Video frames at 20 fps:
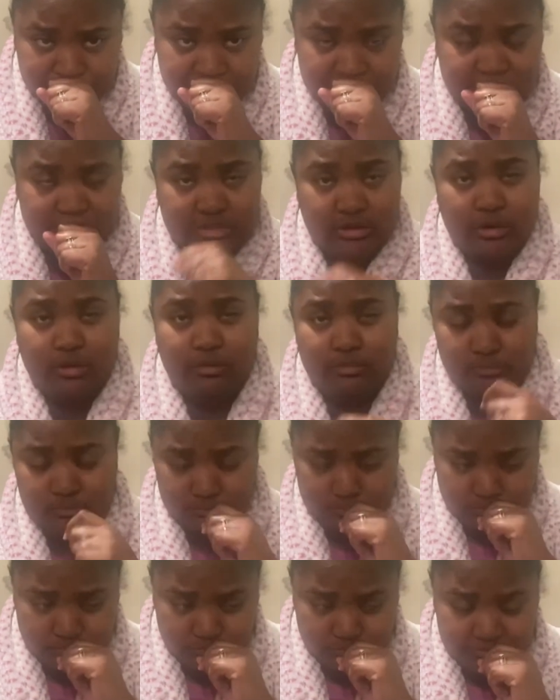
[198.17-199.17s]
So,
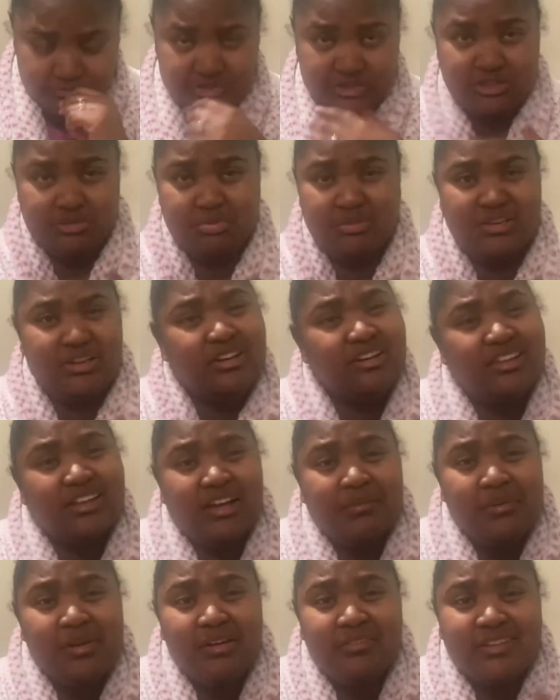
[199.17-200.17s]
excuse me, another thing,
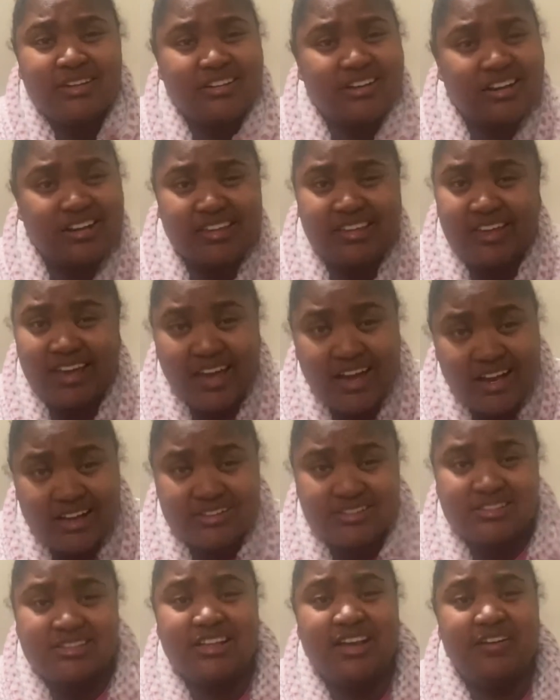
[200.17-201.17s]
I've been having a lot of
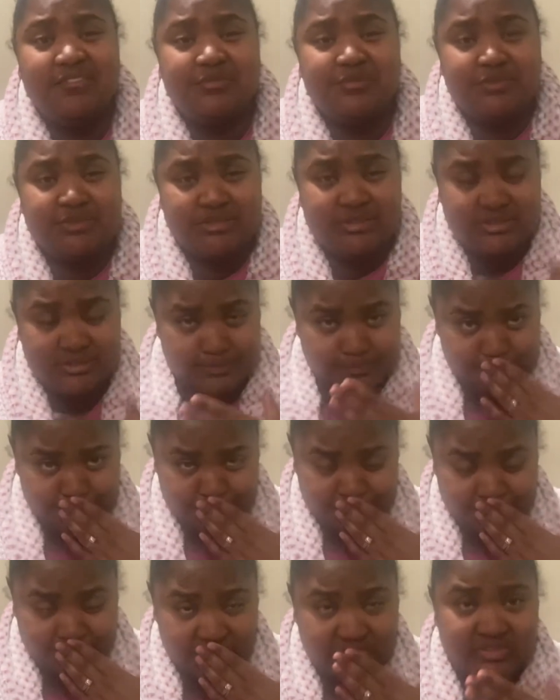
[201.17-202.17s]
gas. I have
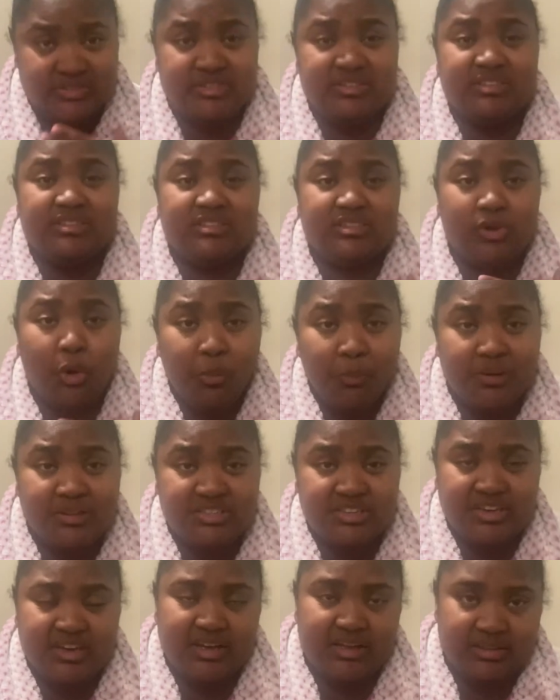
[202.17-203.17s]
so
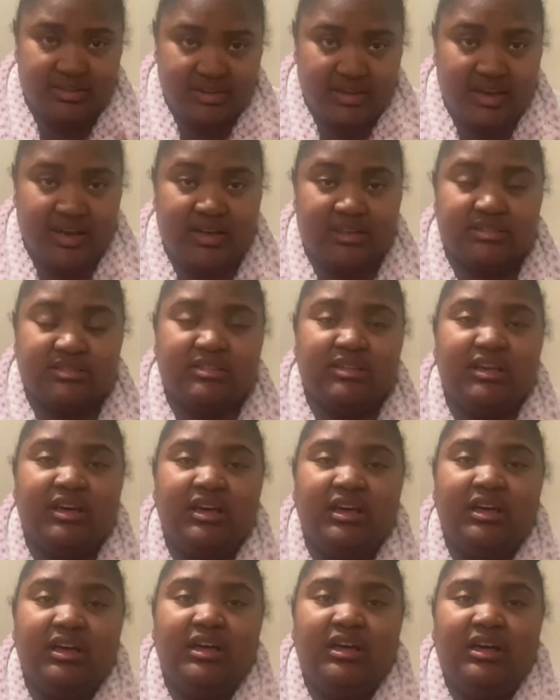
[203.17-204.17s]
much gas.
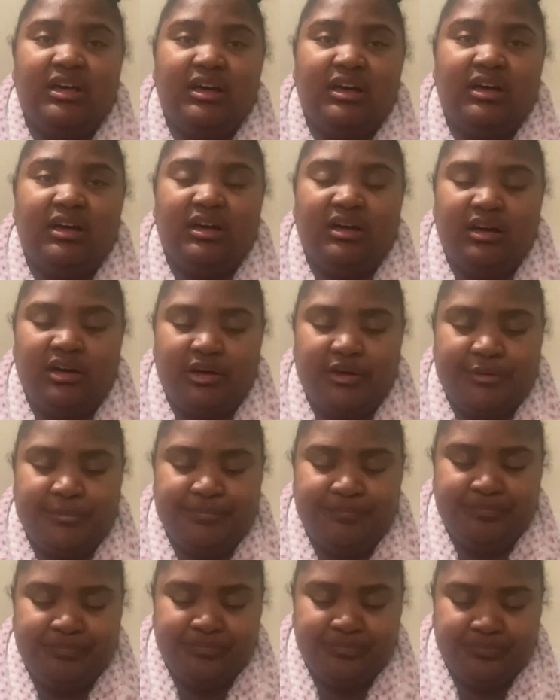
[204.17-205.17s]

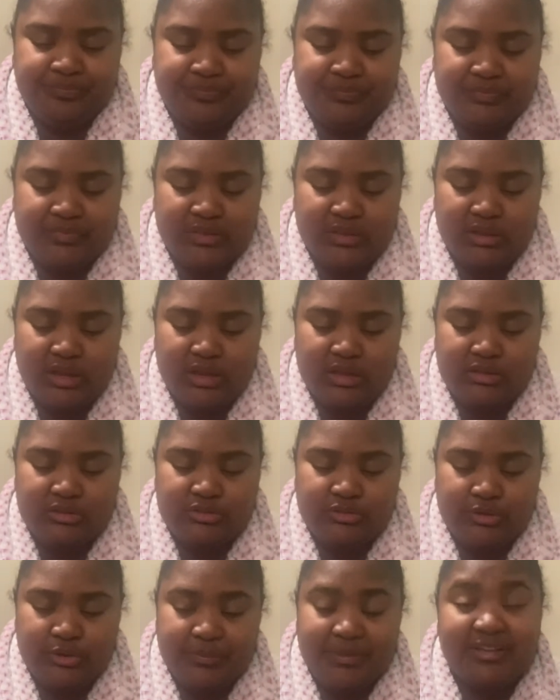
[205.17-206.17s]
Um,
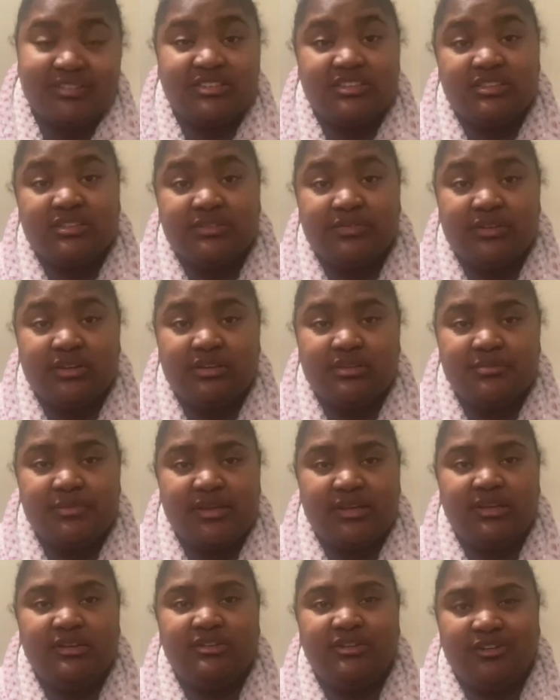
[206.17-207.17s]
so my husband just finished
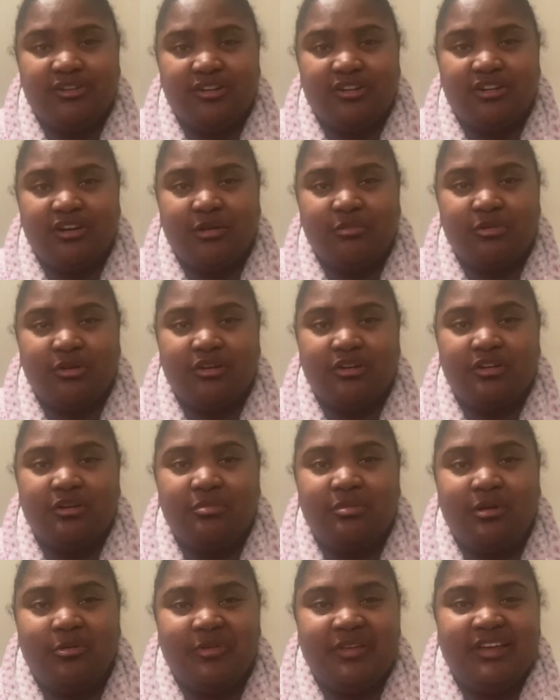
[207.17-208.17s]
making dinner. I'm gonna go
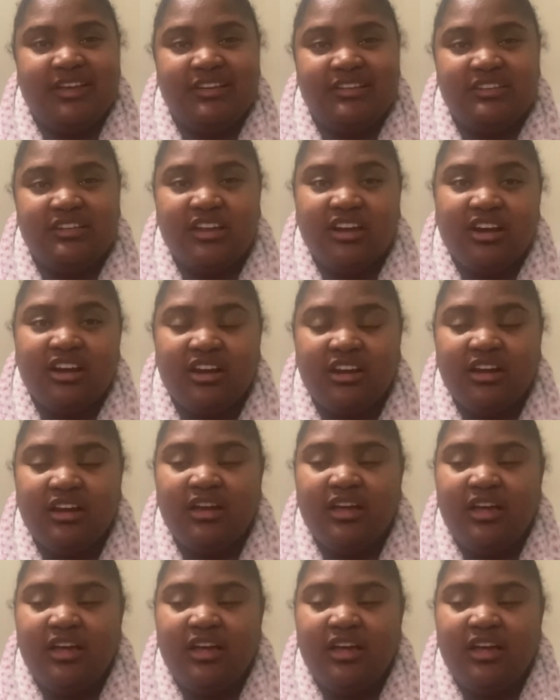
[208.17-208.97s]
probably eat dinner.